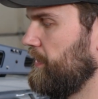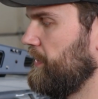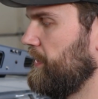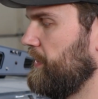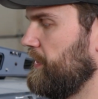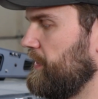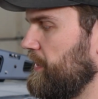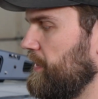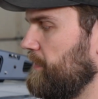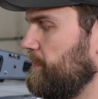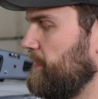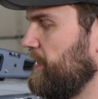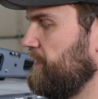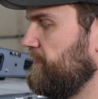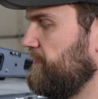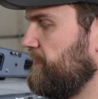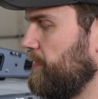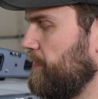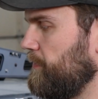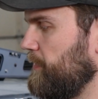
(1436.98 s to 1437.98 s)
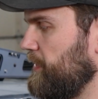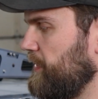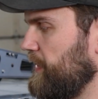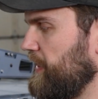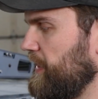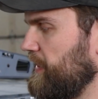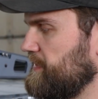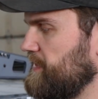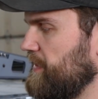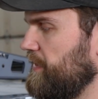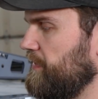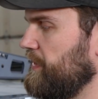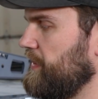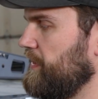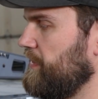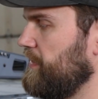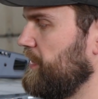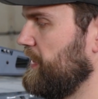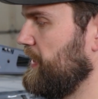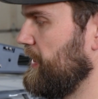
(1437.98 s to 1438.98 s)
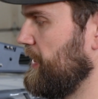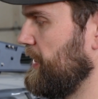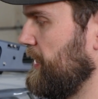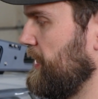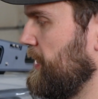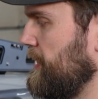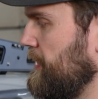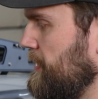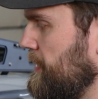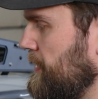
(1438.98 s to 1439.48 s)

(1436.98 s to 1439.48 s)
and then my 4mm hex out here again